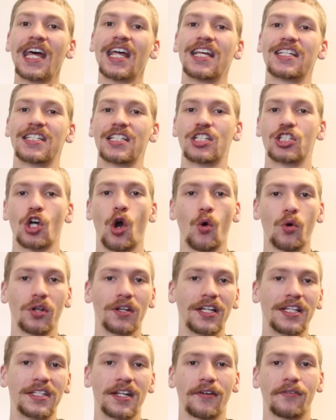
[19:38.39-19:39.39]
This is
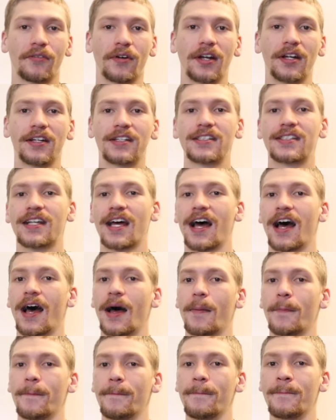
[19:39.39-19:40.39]
totally different.
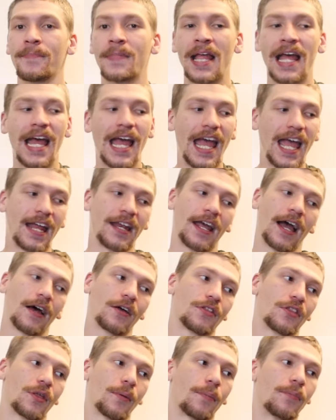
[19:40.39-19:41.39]
And yeah,
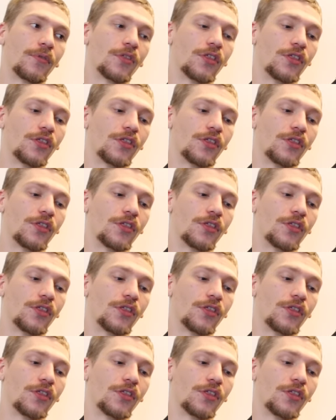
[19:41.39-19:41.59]
the